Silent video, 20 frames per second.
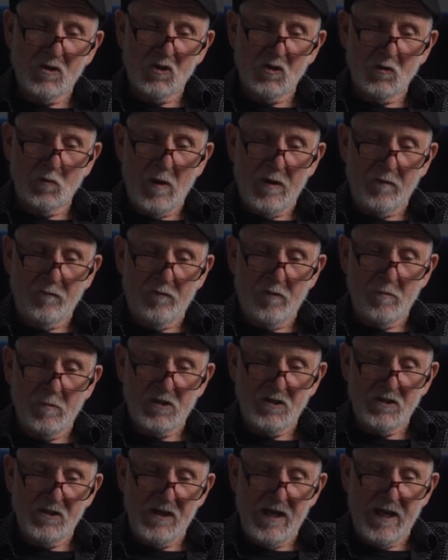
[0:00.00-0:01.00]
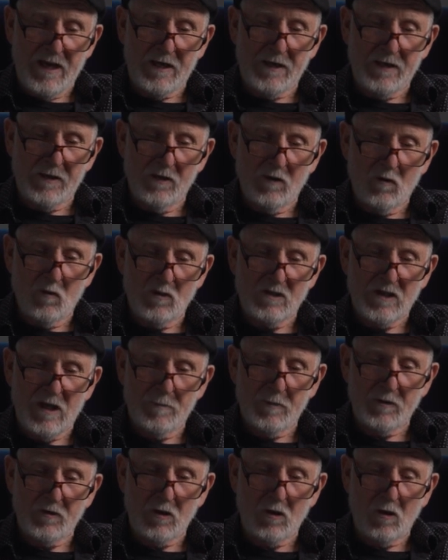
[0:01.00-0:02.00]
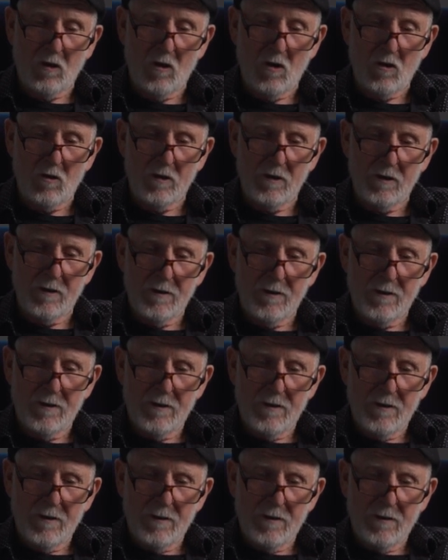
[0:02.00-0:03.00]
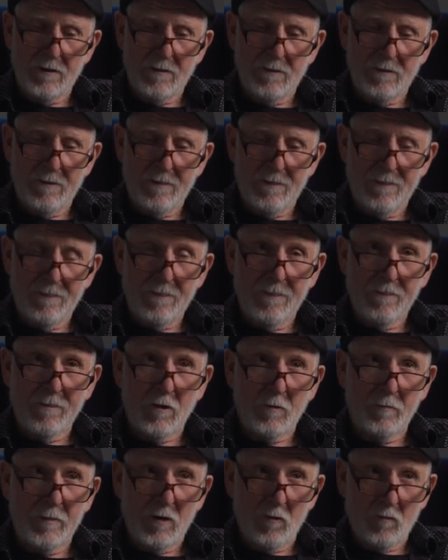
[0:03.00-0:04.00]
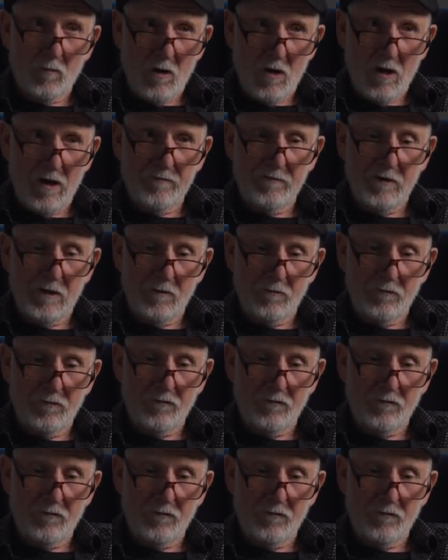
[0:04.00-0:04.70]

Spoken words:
the sweat from his neck and looks up at the clock. They'll be arriving in